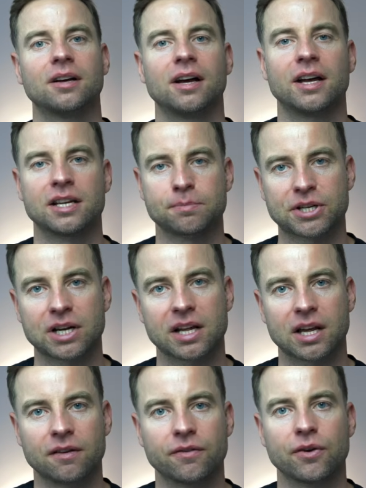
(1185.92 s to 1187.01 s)
especially
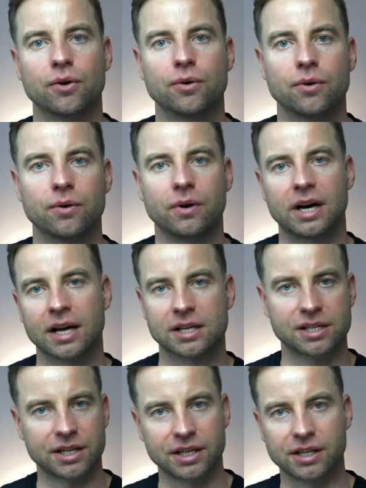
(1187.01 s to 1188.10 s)
if you
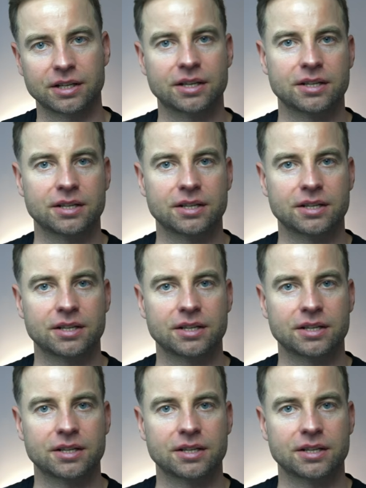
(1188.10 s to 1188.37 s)
exceeded